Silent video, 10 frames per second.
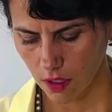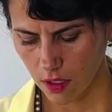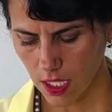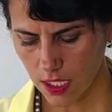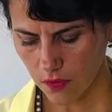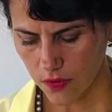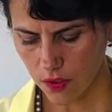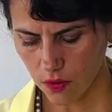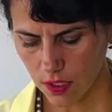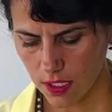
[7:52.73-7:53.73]
Ace of
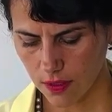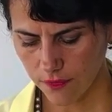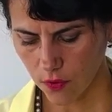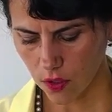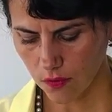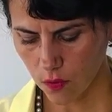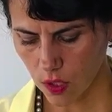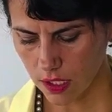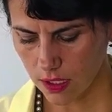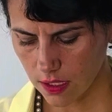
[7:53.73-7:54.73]
Swords, Four of
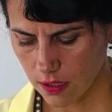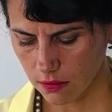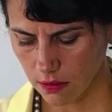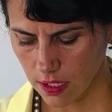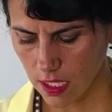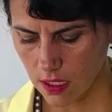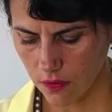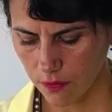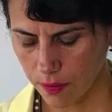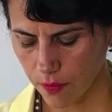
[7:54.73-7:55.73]
Wands, and the Ace of
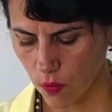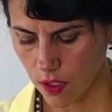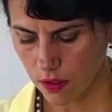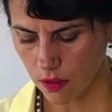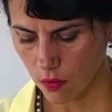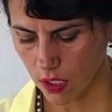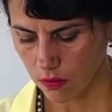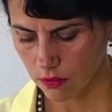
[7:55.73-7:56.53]
Wands. Wow.